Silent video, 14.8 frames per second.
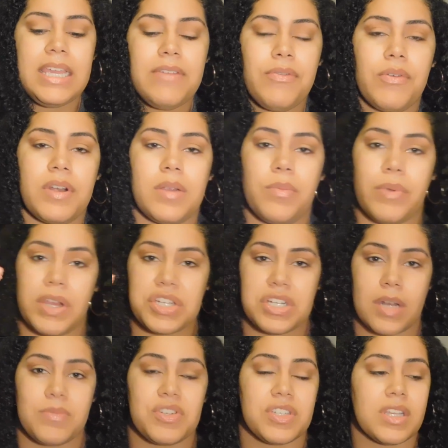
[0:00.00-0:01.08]
E40 brush
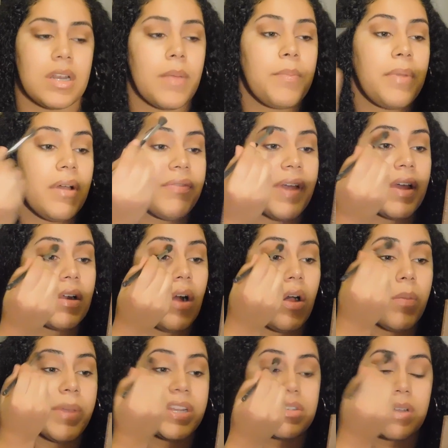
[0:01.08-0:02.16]
and I'm just going to buff out
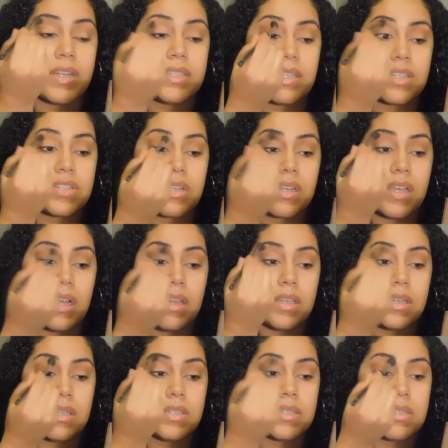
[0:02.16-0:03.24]
all my transition
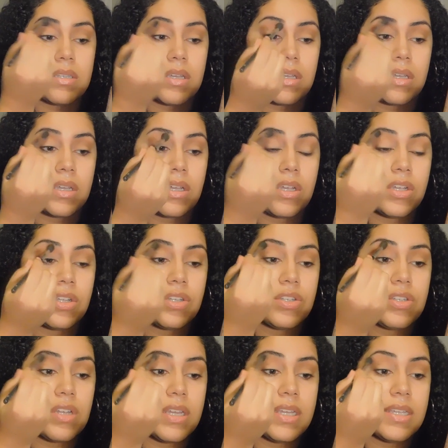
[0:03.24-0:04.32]
colors
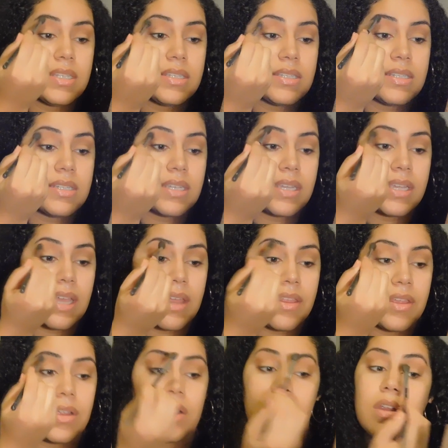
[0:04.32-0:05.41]
just
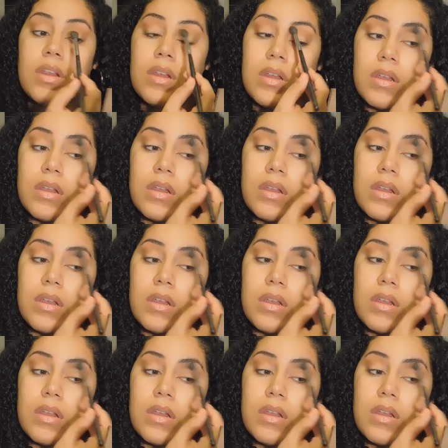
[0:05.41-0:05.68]
together.